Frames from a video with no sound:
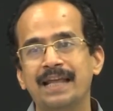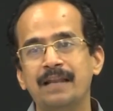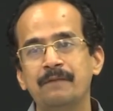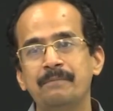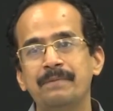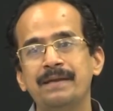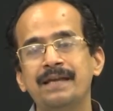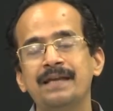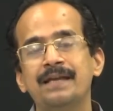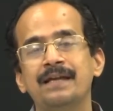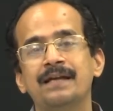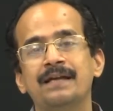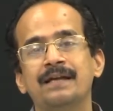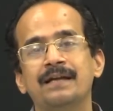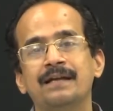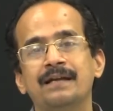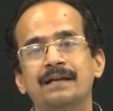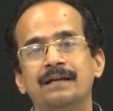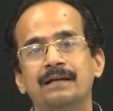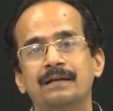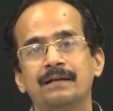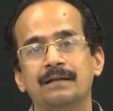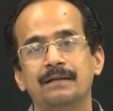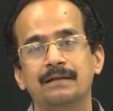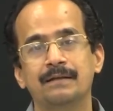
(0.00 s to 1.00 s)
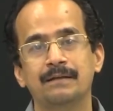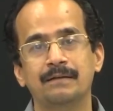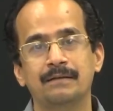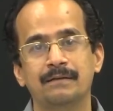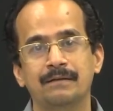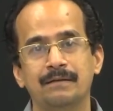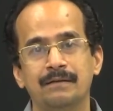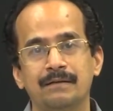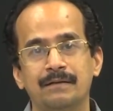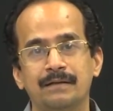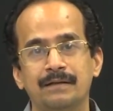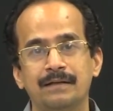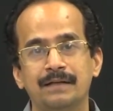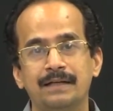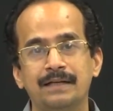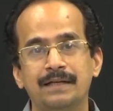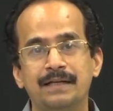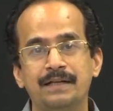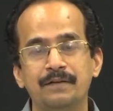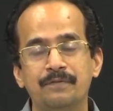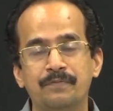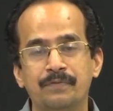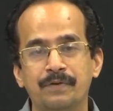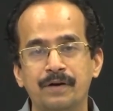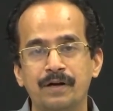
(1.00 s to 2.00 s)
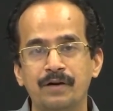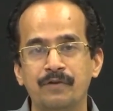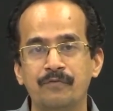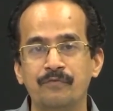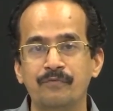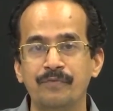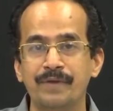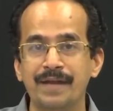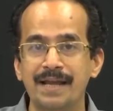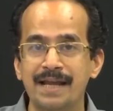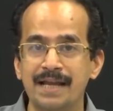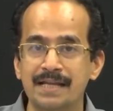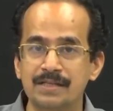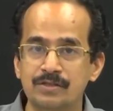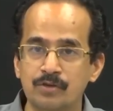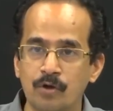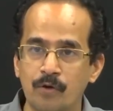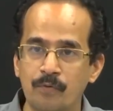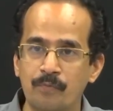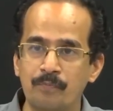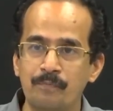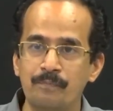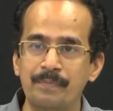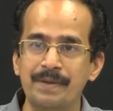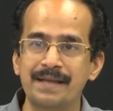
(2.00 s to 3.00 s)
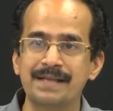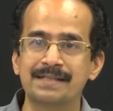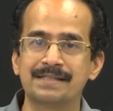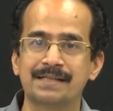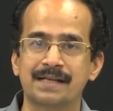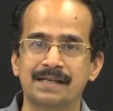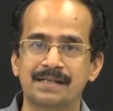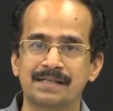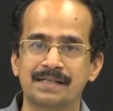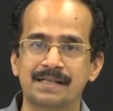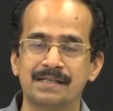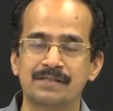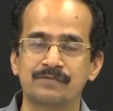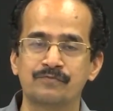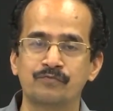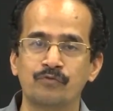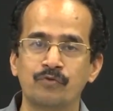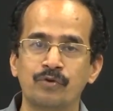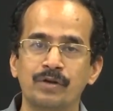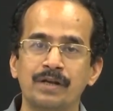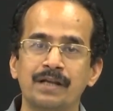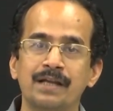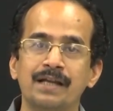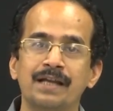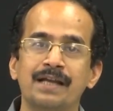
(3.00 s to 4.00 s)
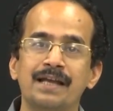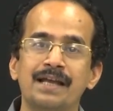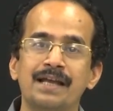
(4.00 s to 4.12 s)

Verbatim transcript: they sit on the laurels of the past performance and